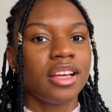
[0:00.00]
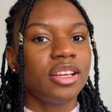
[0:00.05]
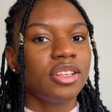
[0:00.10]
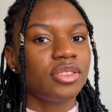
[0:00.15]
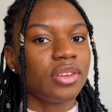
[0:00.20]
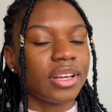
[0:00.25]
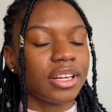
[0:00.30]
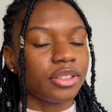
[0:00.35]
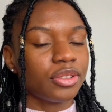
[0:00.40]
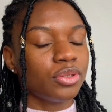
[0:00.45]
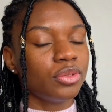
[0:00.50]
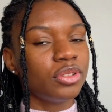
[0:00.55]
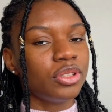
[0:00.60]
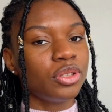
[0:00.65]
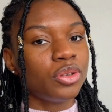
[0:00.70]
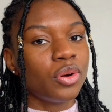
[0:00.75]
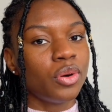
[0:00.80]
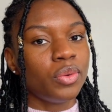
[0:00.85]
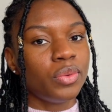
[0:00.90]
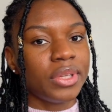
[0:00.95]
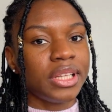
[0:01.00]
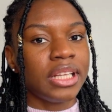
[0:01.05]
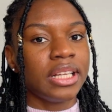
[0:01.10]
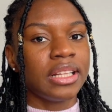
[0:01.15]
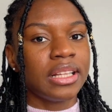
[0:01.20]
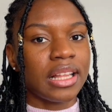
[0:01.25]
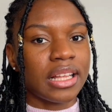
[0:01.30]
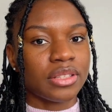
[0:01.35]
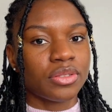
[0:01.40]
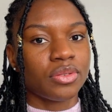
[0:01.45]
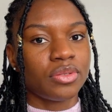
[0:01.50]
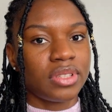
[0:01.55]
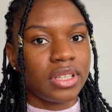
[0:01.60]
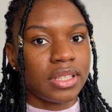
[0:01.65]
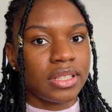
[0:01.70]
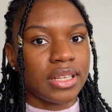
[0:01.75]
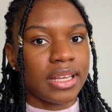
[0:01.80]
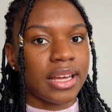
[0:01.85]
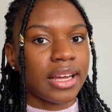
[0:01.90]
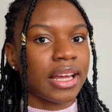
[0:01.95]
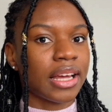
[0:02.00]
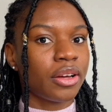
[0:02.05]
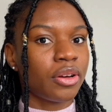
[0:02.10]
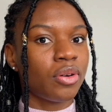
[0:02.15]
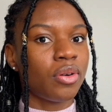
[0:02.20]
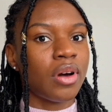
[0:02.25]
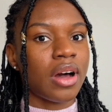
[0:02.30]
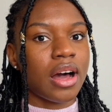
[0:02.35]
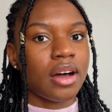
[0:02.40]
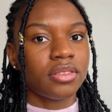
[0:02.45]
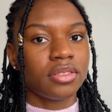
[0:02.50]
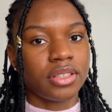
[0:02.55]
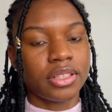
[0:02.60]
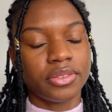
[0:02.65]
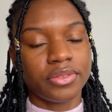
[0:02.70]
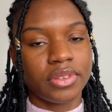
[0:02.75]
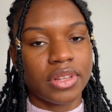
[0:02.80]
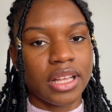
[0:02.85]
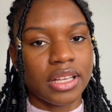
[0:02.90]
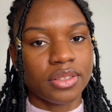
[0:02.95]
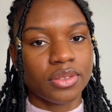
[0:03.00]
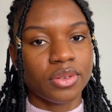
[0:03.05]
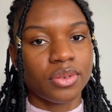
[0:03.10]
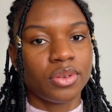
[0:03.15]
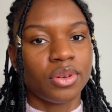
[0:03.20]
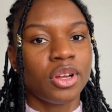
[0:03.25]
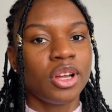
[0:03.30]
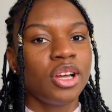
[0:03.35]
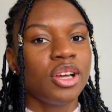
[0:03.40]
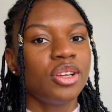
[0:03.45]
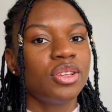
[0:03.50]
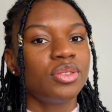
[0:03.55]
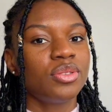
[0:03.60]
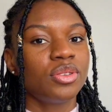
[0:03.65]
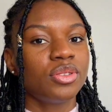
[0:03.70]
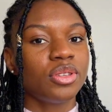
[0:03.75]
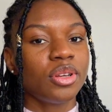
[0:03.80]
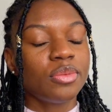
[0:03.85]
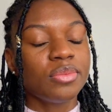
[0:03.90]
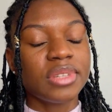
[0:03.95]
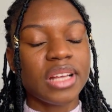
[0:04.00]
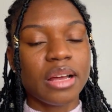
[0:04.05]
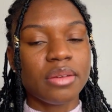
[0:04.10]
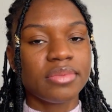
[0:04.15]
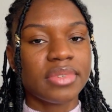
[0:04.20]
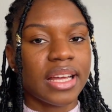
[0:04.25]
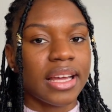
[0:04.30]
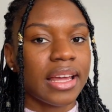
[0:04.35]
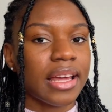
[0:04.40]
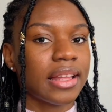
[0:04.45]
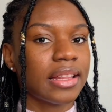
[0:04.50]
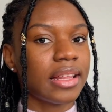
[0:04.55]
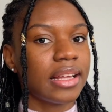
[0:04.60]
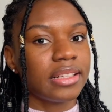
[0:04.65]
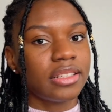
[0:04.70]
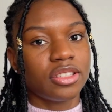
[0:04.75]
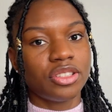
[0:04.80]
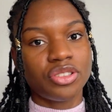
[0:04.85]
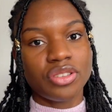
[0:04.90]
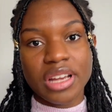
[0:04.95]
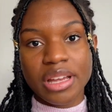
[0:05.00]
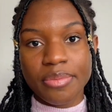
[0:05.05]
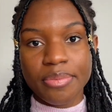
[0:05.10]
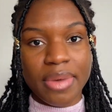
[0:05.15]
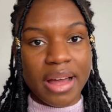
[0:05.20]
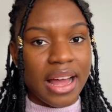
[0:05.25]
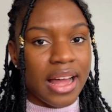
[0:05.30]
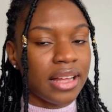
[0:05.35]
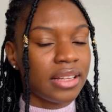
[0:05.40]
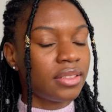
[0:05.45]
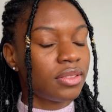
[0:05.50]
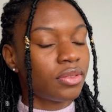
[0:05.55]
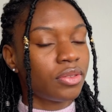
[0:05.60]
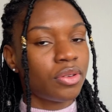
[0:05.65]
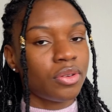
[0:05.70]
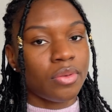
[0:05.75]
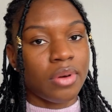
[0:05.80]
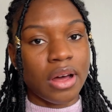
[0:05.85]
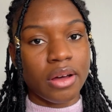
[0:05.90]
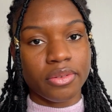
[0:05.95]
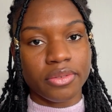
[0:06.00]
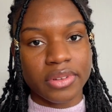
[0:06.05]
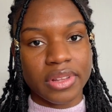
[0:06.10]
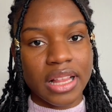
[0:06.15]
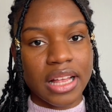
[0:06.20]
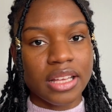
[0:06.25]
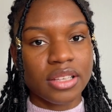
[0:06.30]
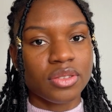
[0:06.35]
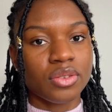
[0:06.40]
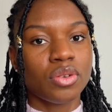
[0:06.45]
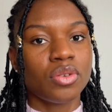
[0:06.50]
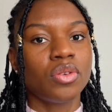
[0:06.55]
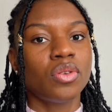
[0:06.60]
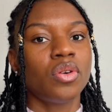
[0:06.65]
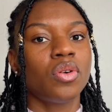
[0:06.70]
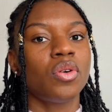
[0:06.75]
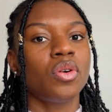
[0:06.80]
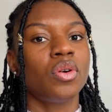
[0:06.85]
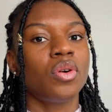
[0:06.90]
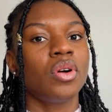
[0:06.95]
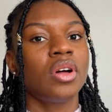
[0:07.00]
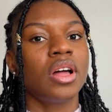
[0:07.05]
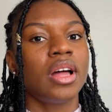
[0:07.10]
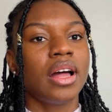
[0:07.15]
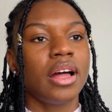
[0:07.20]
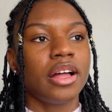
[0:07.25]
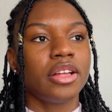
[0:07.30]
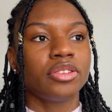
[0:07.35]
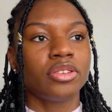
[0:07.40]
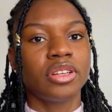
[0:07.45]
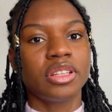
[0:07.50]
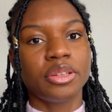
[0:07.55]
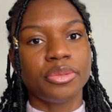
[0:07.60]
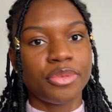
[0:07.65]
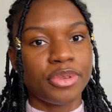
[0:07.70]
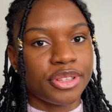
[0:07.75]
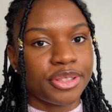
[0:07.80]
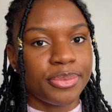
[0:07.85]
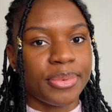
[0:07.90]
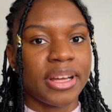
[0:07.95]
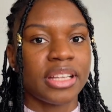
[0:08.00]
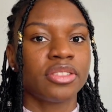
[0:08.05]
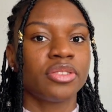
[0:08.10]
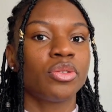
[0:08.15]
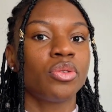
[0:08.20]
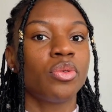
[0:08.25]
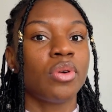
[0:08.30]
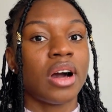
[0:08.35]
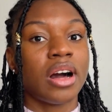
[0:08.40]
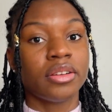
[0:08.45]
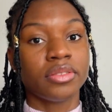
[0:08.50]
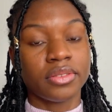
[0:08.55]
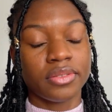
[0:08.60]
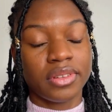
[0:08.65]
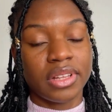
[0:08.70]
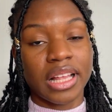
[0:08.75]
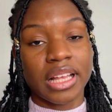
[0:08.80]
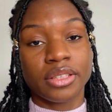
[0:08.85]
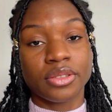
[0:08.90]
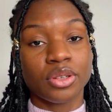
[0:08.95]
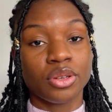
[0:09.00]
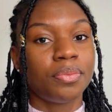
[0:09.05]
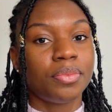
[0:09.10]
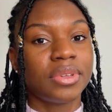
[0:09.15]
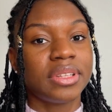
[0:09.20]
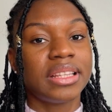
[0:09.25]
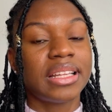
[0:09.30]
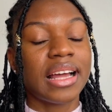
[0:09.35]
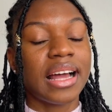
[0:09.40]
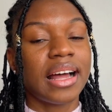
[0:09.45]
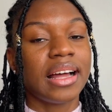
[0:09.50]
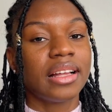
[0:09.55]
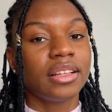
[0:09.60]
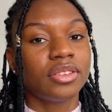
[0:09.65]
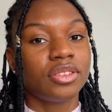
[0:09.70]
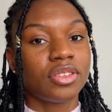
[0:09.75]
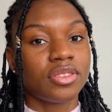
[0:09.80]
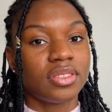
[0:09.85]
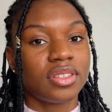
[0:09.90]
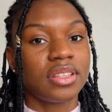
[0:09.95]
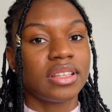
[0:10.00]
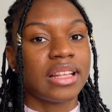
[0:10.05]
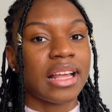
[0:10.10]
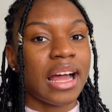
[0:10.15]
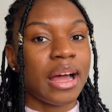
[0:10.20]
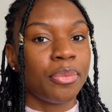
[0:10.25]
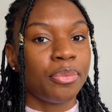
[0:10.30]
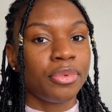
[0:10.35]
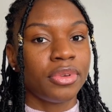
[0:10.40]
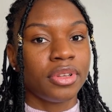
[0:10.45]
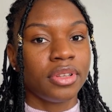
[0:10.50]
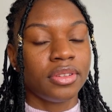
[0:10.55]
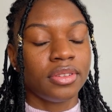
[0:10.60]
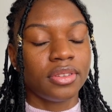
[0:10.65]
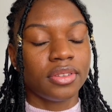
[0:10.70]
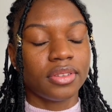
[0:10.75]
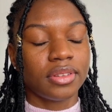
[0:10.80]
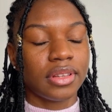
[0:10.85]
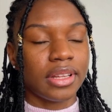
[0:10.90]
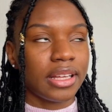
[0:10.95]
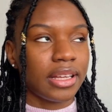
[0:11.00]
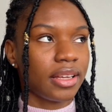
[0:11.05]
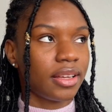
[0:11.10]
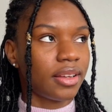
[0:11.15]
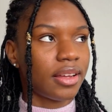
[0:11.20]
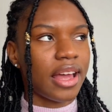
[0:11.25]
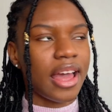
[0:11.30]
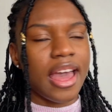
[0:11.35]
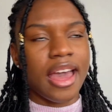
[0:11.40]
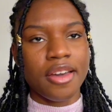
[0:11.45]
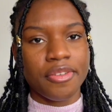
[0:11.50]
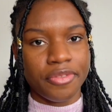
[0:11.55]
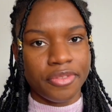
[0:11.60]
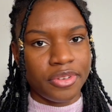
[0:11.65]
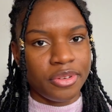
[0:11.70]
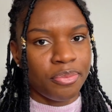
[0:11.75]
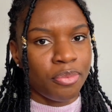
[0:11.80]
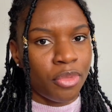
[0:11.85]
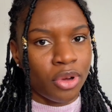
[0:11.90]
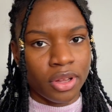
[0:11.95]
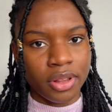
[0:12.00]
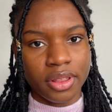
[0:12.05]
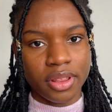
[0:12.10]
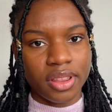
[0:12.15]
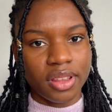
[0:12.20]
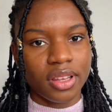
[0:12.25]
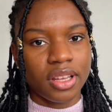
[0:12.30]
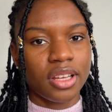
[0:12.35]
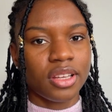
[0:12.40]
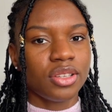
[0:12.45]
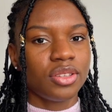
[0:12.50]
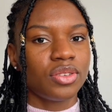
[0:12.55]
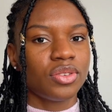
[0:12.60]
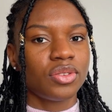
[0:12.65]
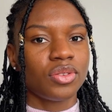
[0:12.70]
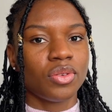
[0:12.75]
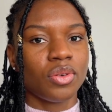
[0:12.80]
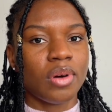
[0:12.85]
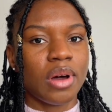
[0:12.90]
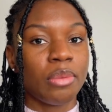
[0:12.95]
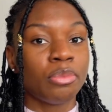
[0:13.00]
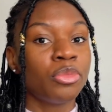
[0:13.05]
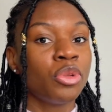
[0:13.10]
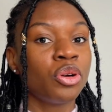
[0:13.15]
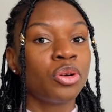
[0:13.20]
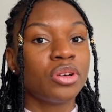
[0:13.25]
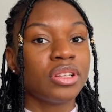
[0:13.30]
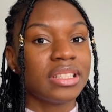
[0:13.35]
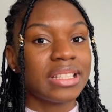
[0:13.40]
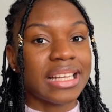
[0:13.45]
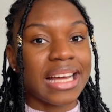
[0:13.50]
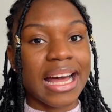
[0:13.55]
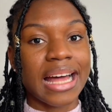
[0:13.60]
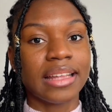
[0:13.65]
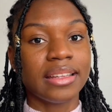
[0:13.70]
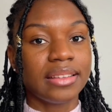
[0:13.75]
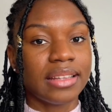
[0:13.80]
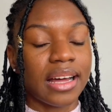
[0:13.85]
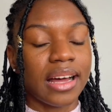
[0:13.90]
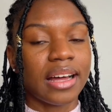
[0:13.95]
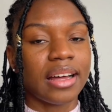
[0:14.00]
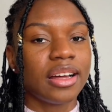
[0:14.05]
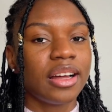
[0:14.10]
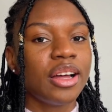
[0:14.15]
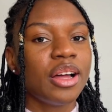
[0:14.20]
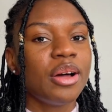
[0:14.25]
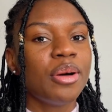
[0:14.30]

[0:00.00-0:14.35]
so I can only go within Glasgow city. I can't go outside of Glasgow. So sometimes I get like the train pass to go out of Glasgow or another bus pass to go out of Glasgow, but that doesn't happen like every month, so I'm not going to add that.